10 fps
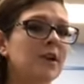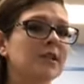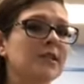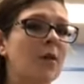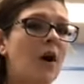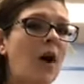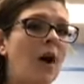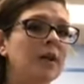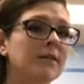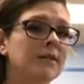So
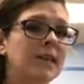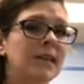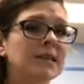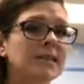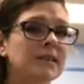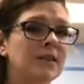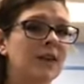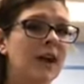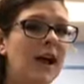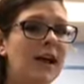all of these,
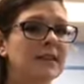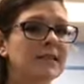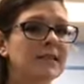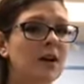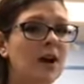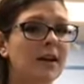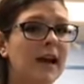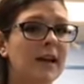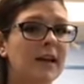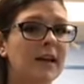your ends, are
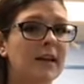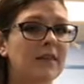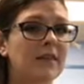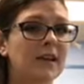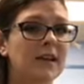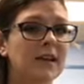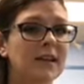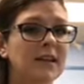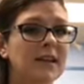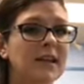getting the
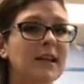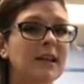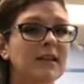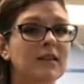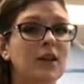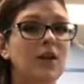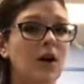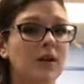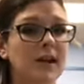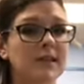heat the
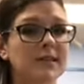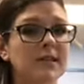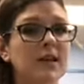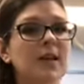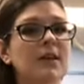longest.